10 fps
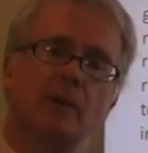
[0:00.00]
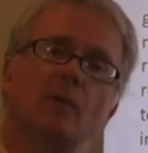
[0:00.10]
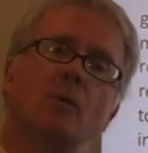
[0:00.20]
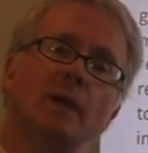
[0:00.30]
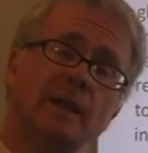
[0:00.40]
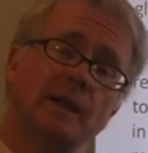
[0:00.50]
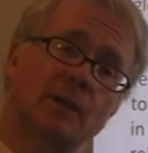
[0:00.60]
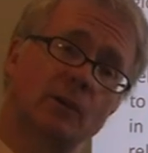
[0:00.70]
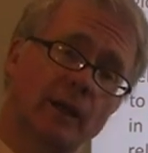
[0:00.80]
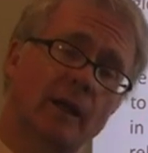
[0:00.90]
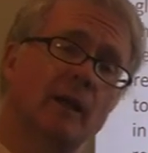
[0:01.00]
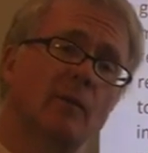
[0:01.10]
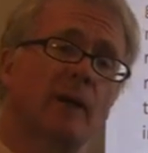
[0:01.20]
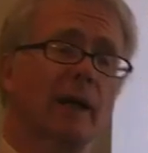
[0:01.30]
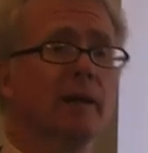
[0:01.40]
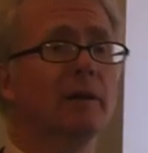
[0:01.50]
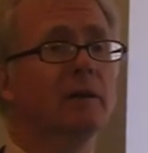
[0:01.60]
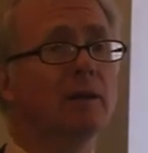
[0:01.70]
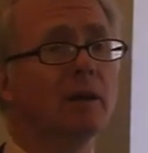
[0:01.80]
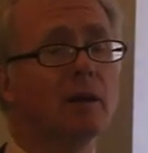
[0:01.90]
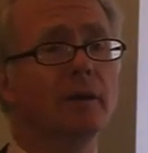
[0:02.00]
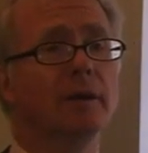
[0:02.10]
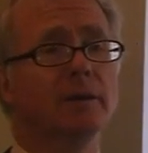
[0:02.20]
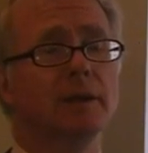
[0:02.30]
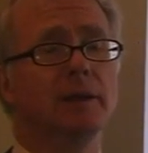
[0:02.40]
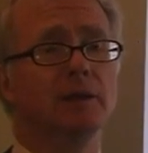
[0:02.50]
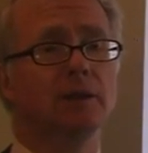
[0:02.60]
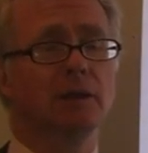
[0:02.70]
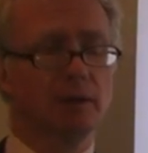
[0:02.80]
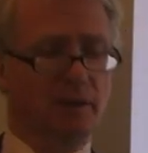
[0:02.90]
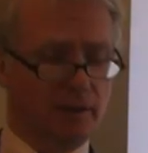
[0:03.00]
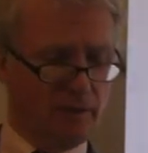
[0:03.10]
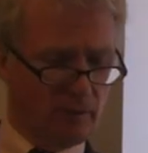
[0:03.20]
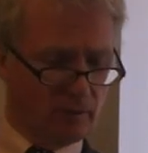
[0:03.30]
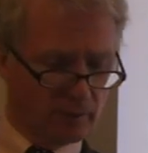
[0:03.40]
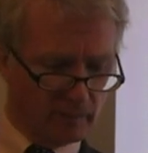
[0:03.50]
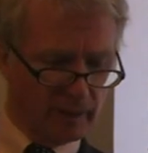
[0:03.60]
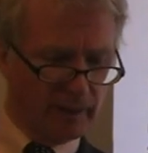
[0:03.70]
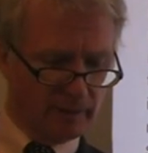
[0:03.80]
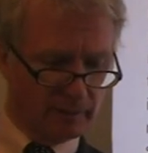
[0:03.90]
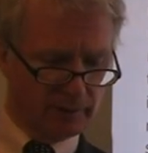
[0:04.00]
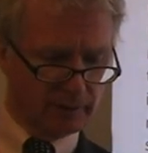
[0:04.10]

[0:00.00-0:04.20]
We need a curriculum that can teach from many different